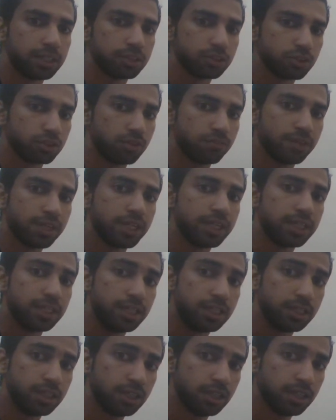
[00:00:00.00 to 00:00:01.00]
So the way
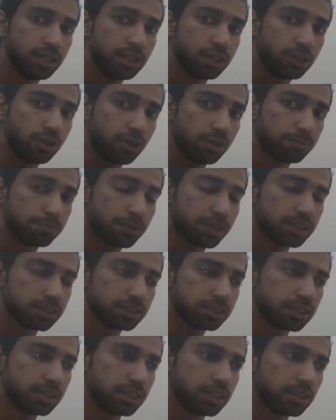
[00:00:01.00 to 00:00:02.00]
he got
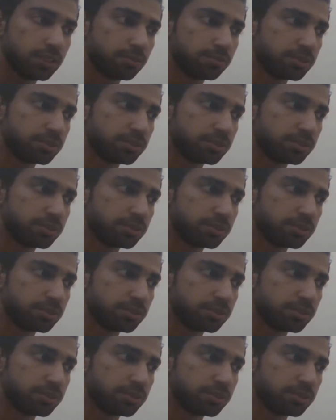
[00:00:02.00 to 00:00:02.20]
past the